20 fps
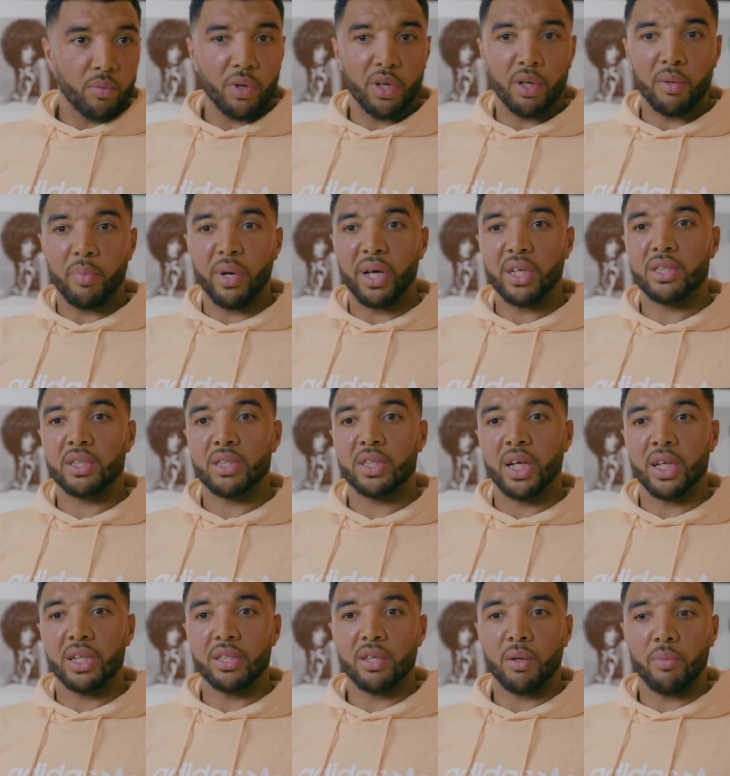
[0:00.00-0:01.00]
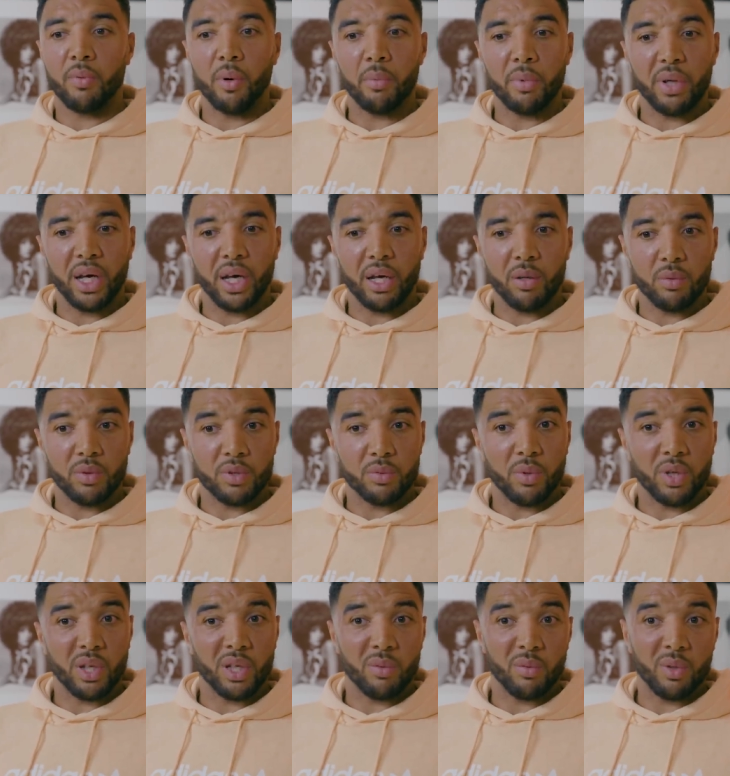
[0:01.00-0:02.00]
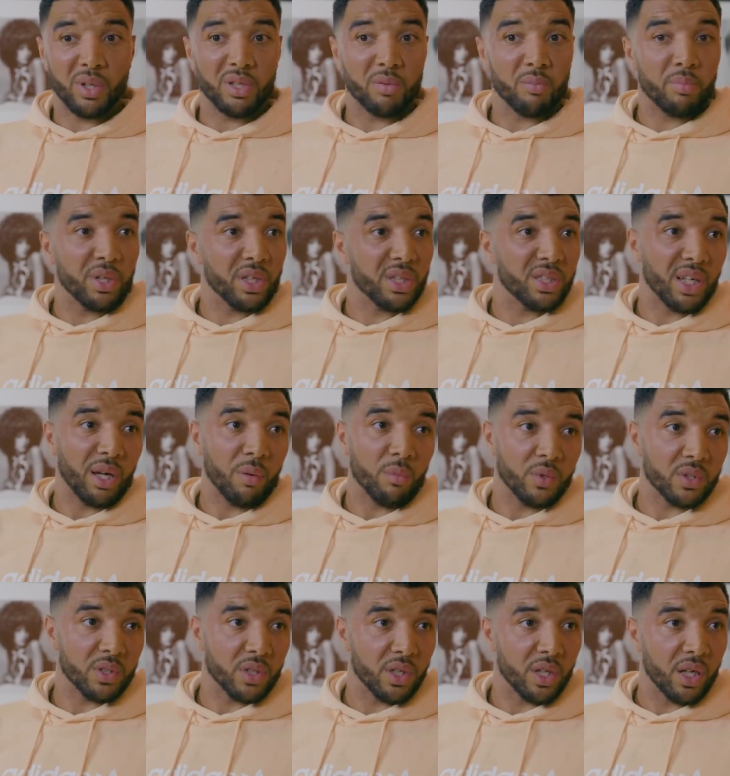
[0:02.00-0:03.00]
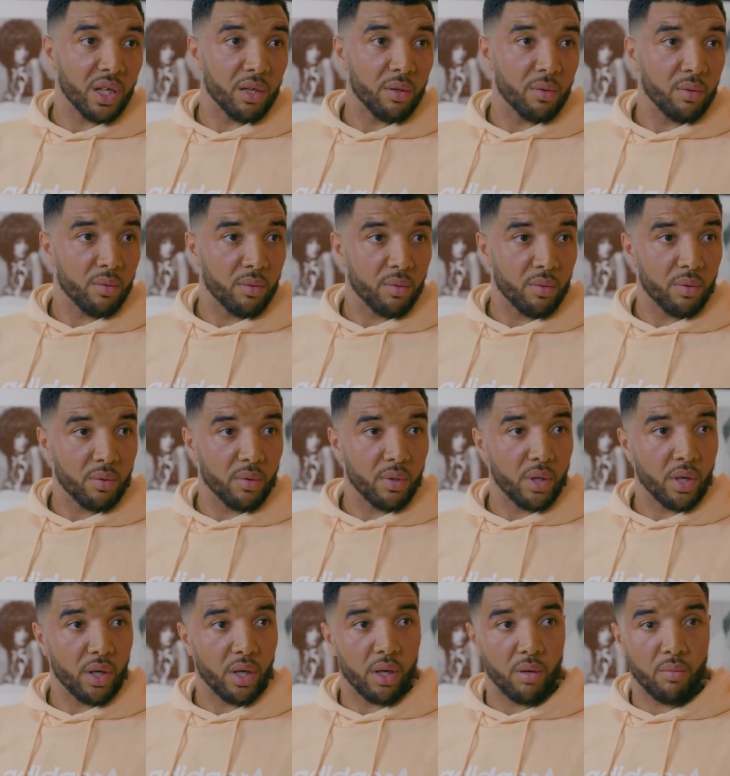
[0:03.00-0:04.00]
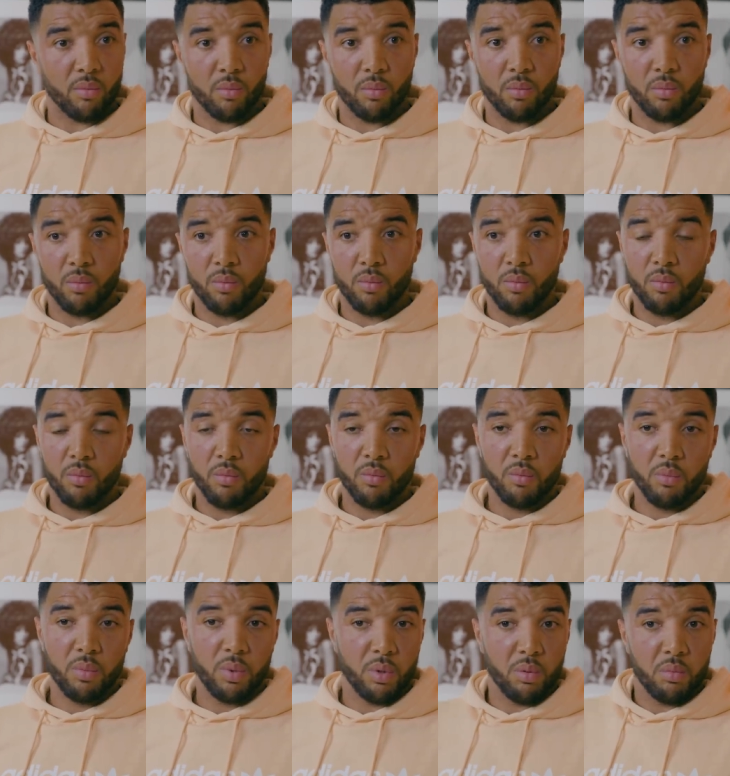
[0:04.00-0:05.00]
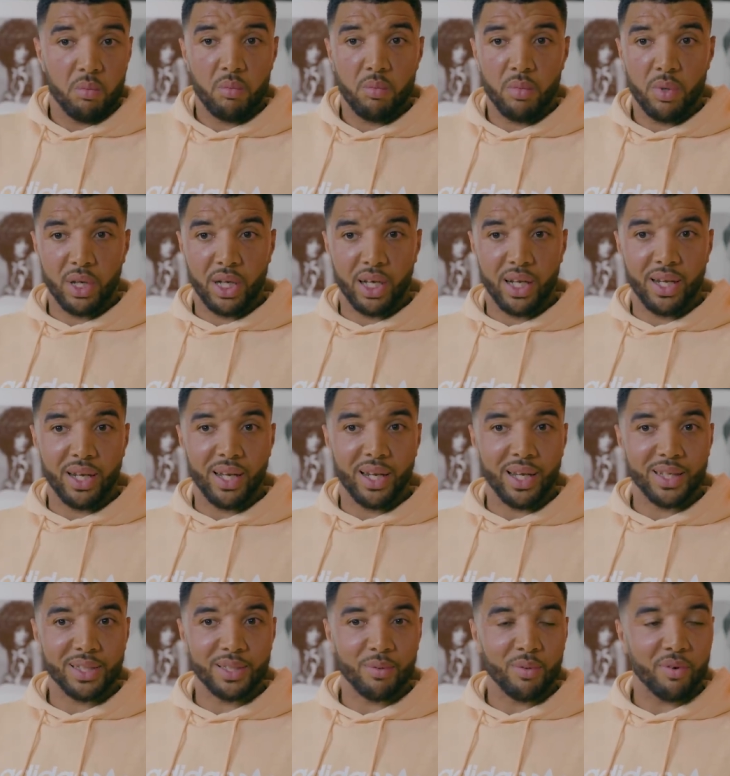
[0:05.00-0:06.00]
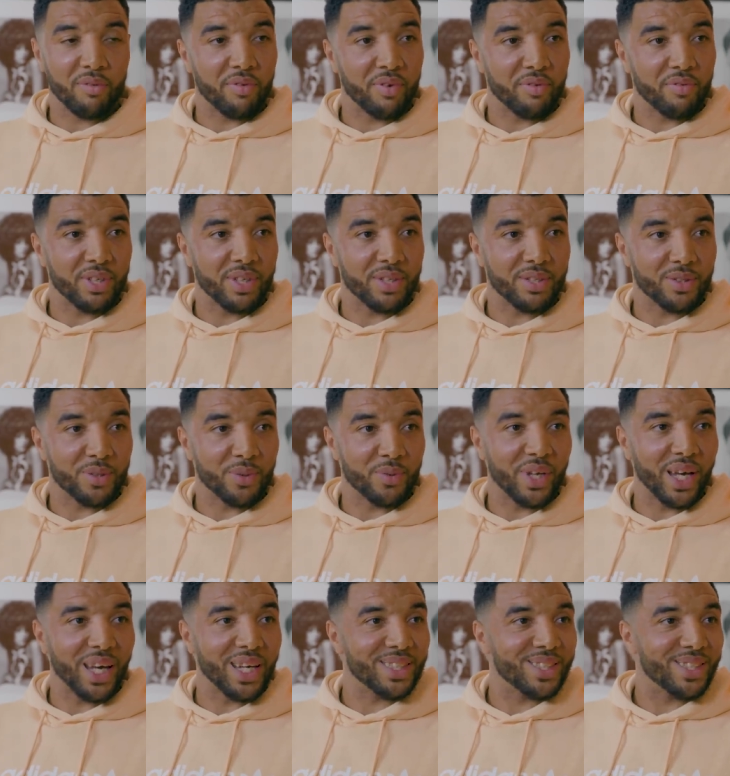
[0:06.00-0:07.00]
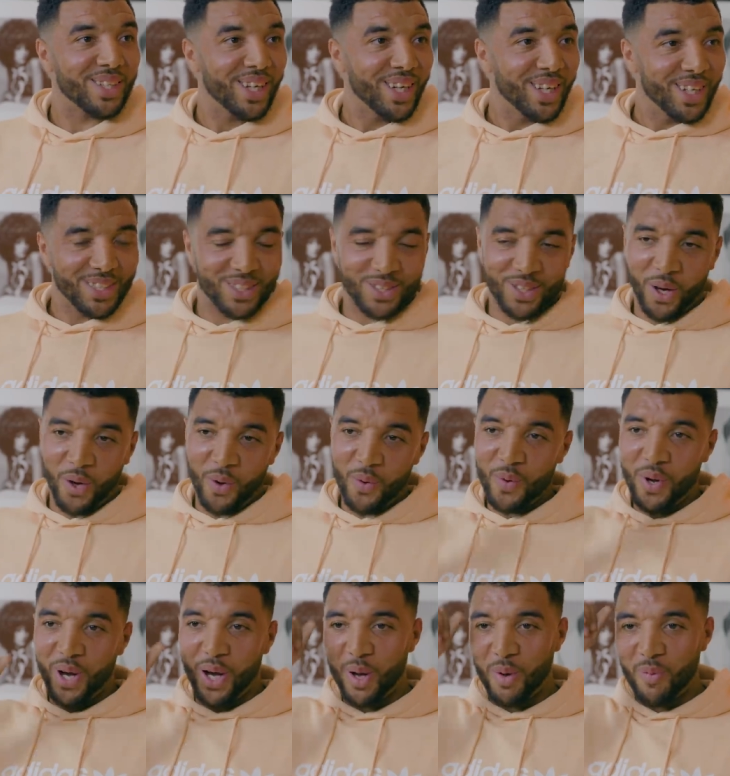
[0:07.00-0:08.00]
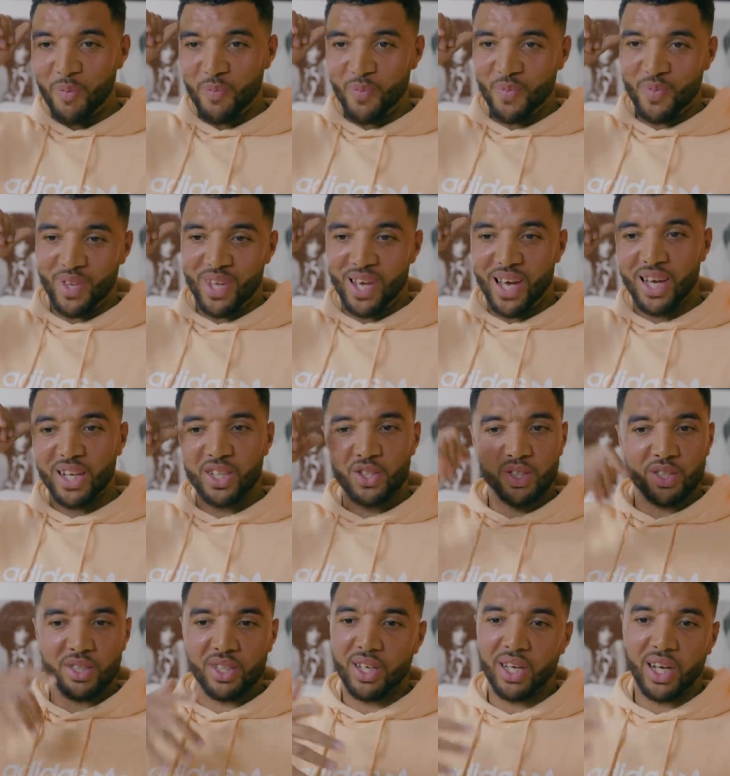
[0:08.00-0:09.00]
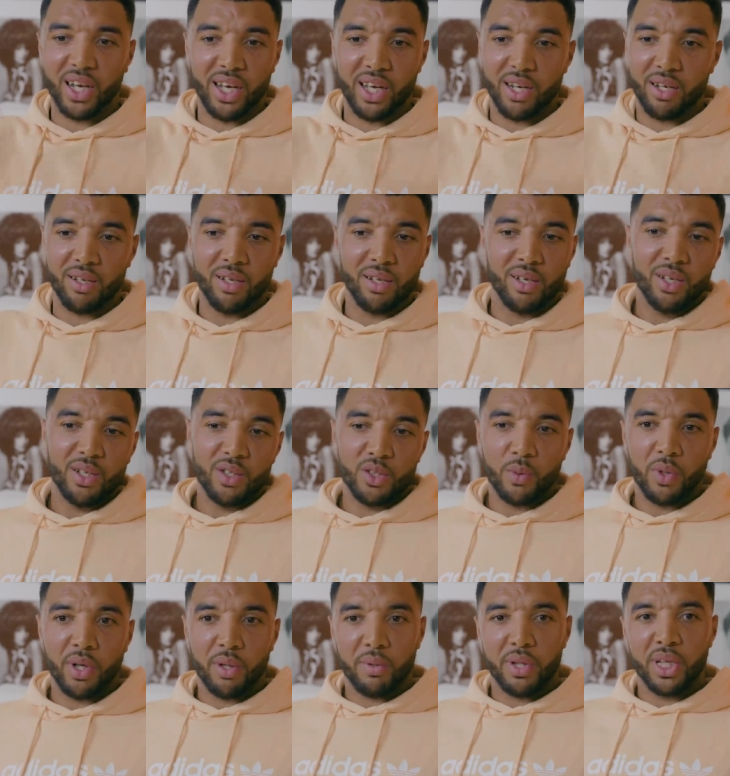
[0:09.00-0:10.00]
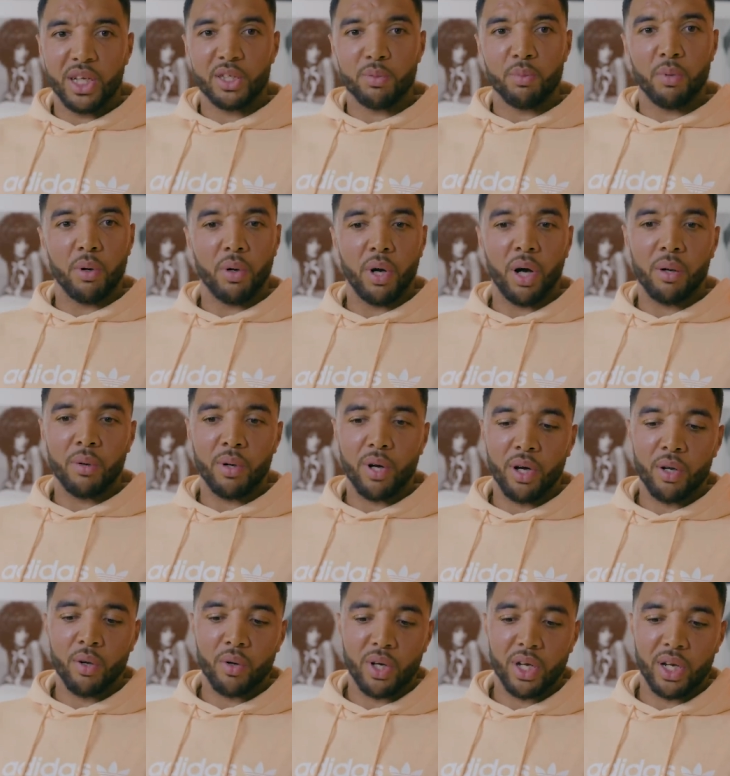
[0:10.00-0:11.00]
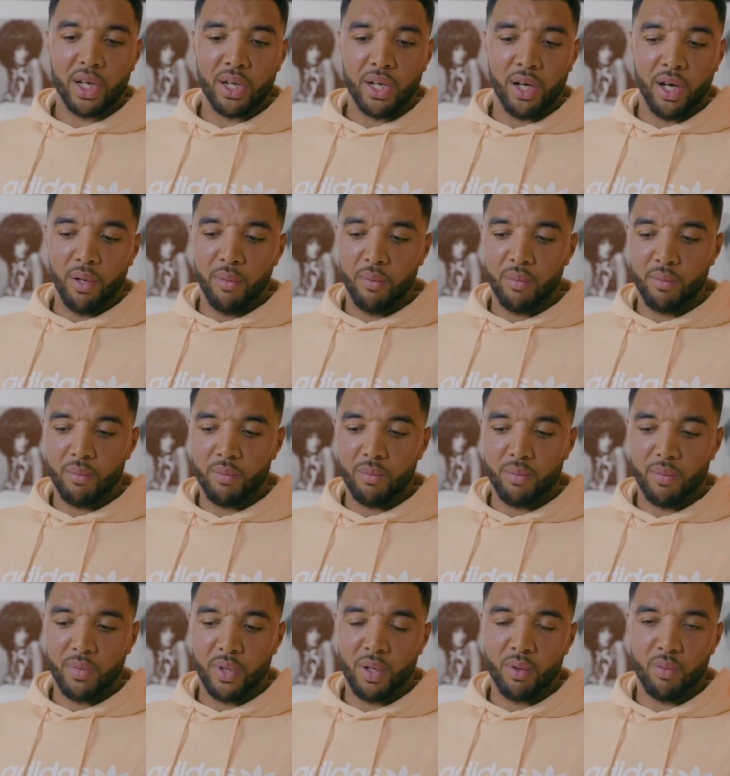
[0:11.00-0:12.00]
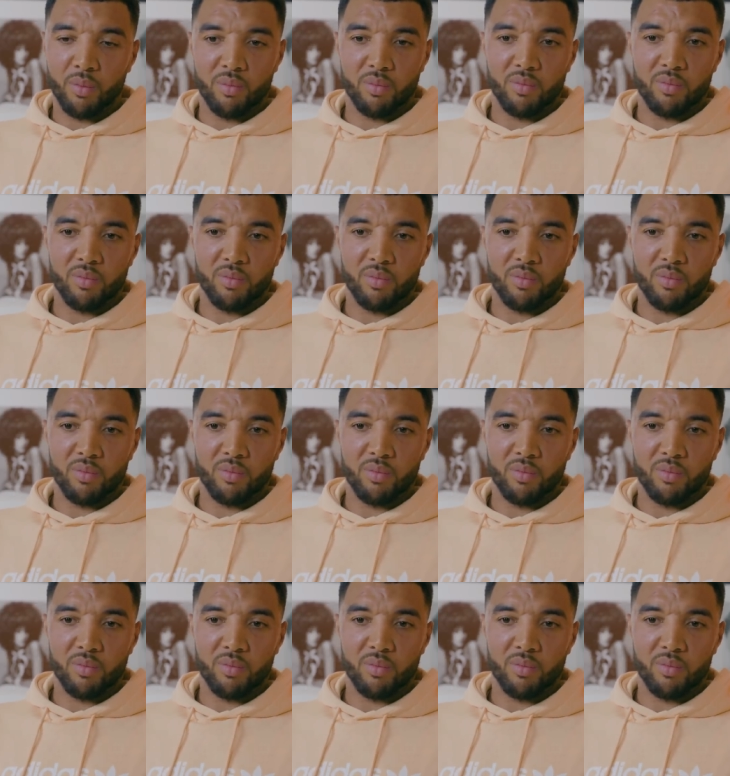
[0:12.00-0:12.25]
Probably the best chance I probably had was probably when Big Sam was in there. But again, that lasted, what, 52 days? So, yeah, it's just, again, it's one of those things. But I look at it like I don't